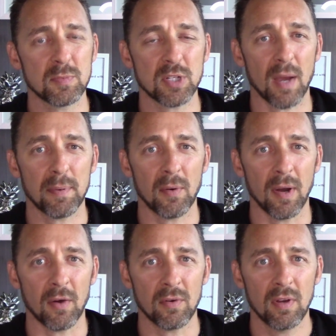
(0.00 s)
shopping
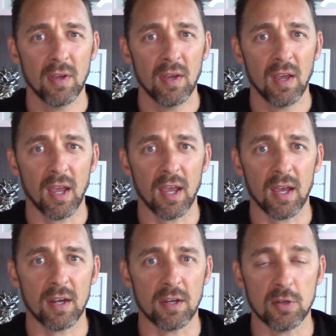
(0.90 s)
around,
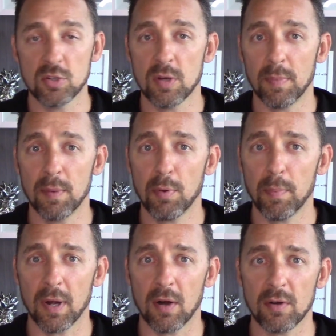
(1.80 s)
and you should be
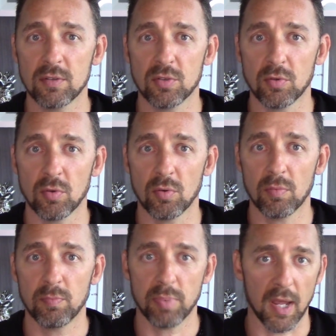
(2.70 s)
prepared
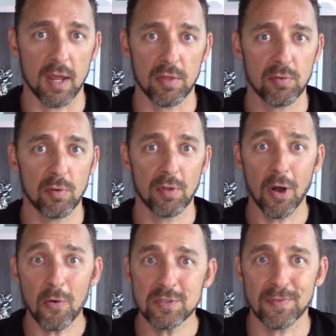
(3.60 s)
to pay through the
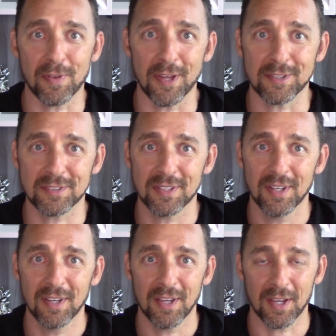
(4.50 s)
nose for this.
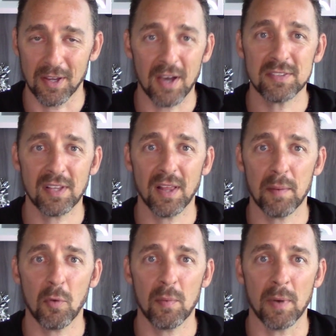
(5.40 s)
It costs a
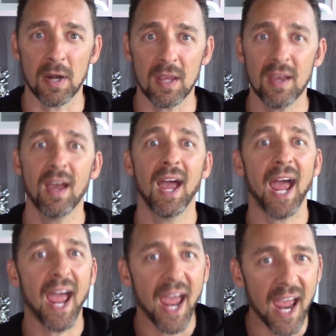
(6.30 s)
lot more money,
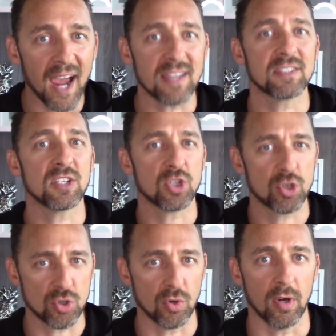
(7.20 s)
as it
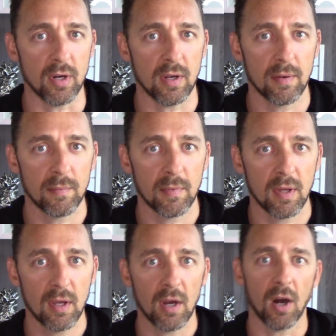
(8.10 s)
should.
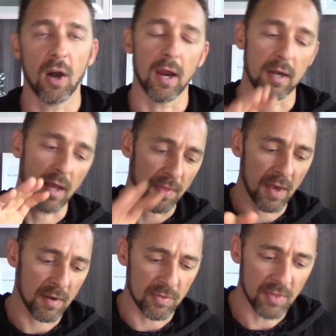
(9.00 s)
All right, and
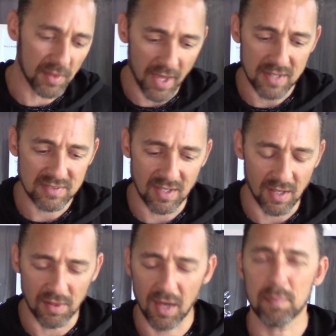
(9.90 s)
then the last thing
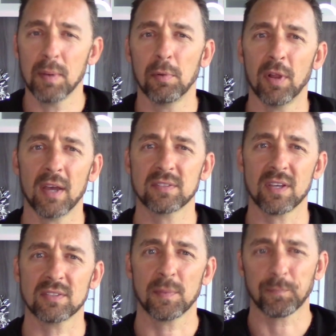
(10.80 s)
a lot of people will ask
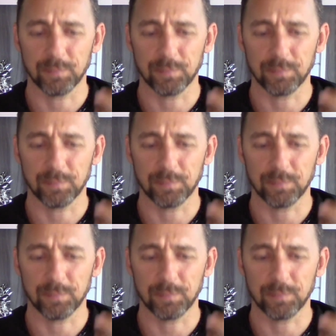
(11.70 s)
us